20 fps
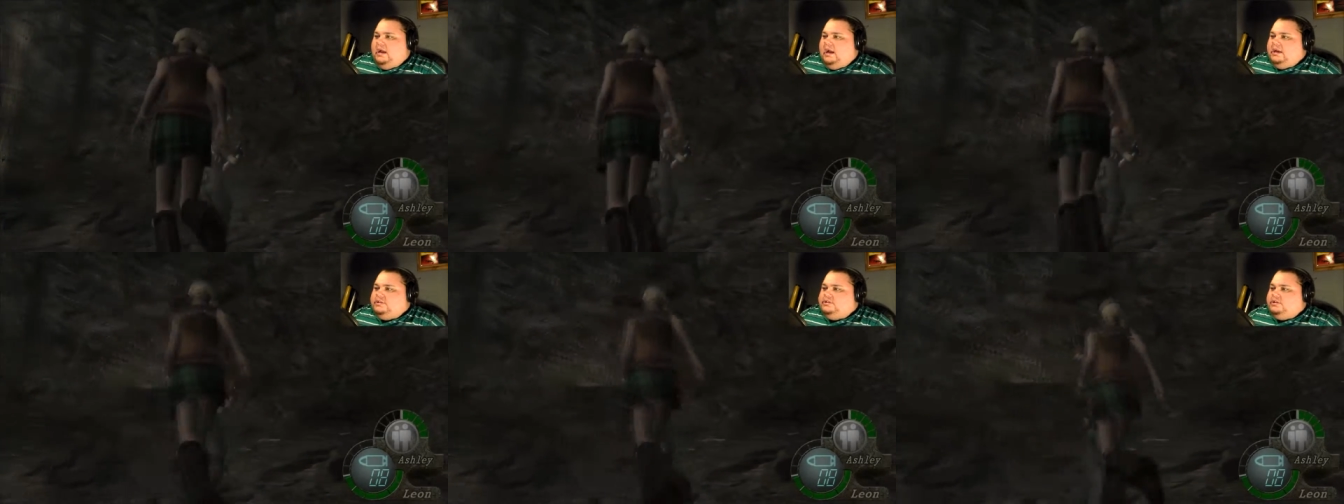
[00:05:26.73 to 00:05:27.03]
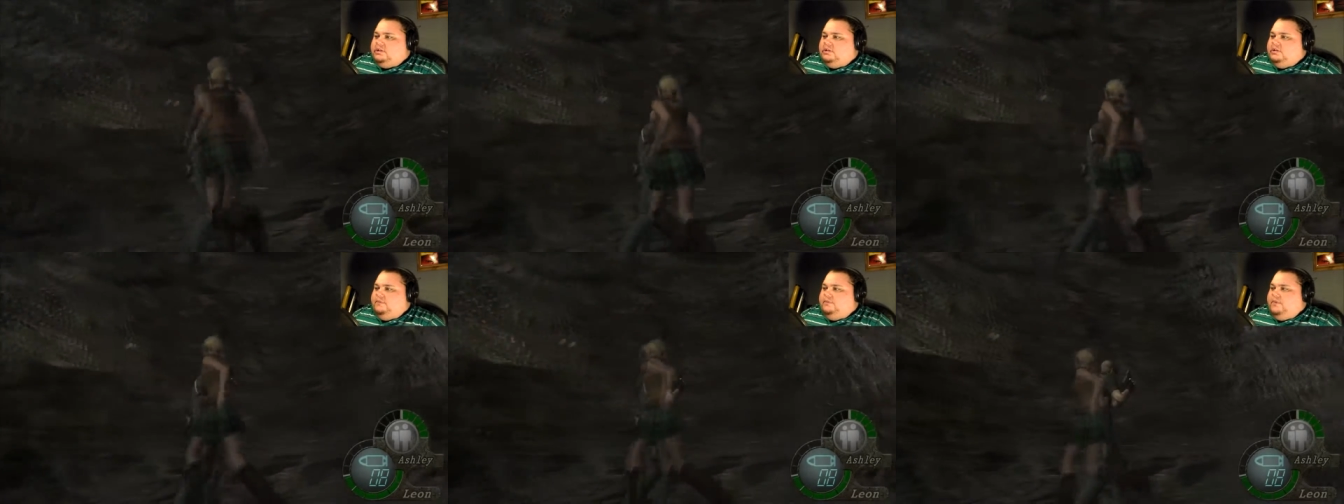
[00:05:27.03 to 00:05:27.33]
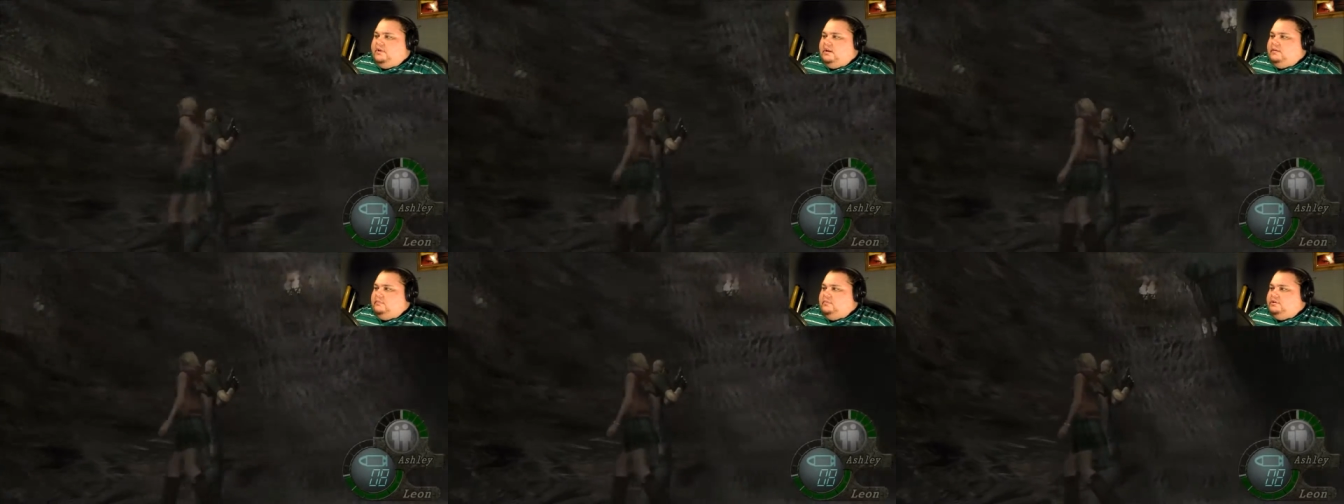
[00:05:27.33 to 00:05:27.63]
I should
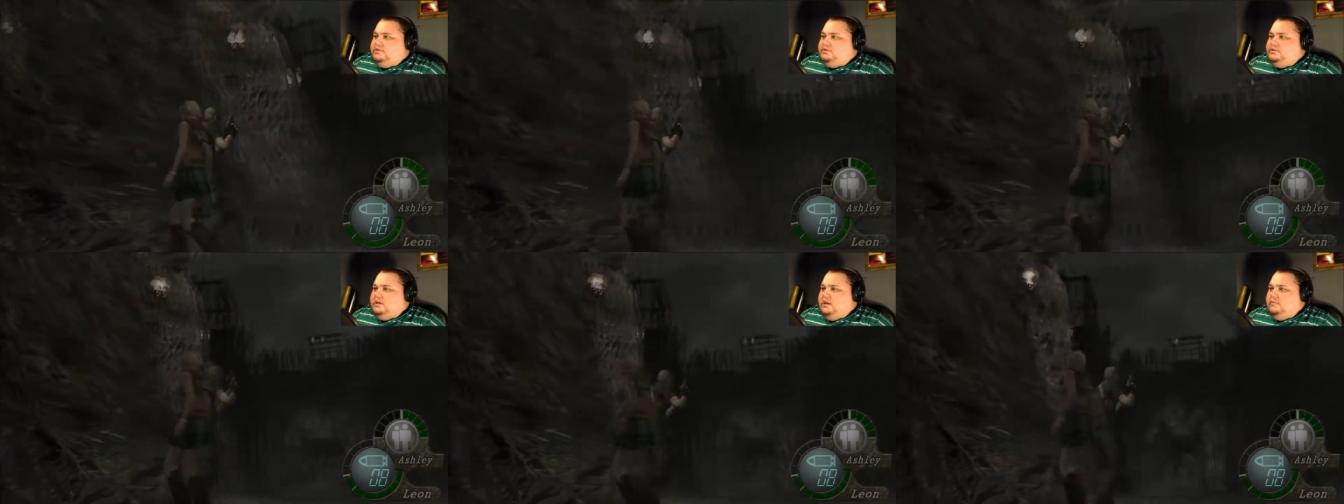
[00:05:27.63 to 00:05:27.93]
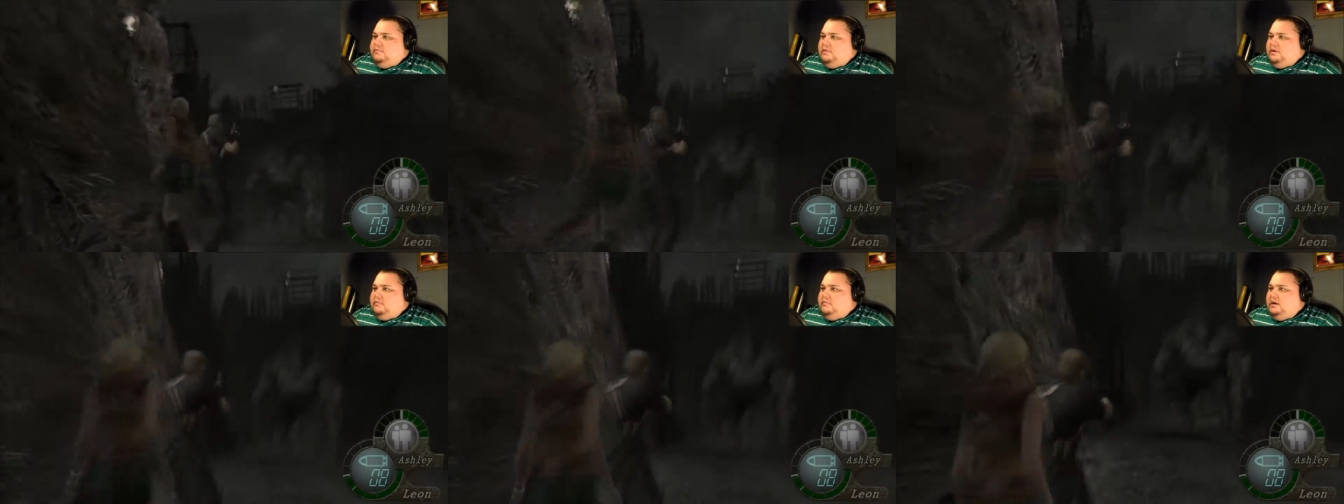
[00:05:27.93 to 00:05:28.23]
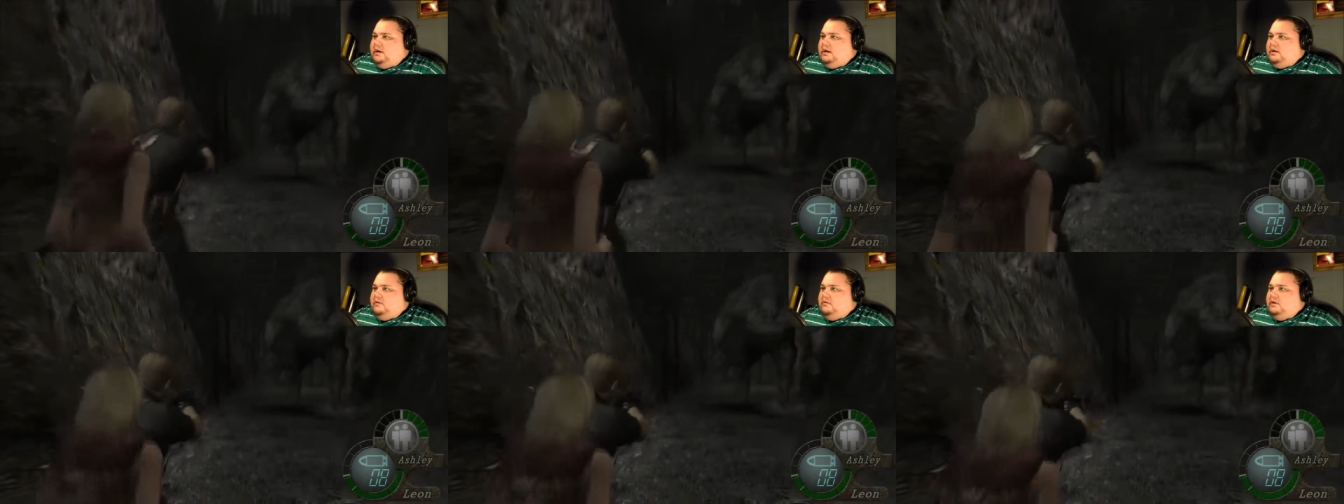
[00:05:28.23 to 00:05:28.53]
defeat him legit, but I'm
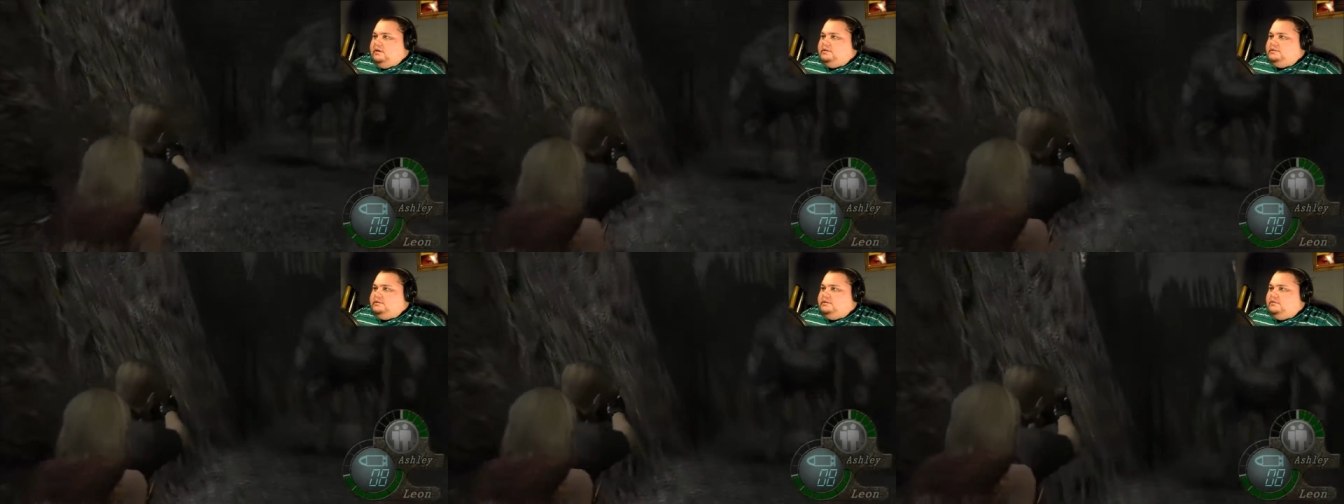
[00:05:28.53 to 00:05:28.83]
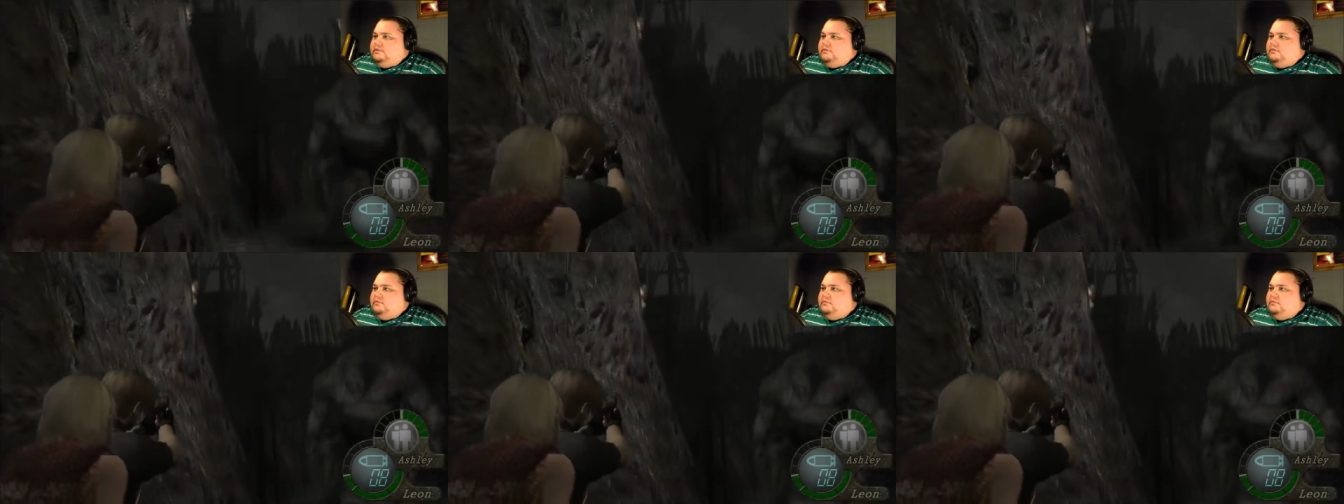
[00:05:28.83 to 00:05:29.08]
not going to.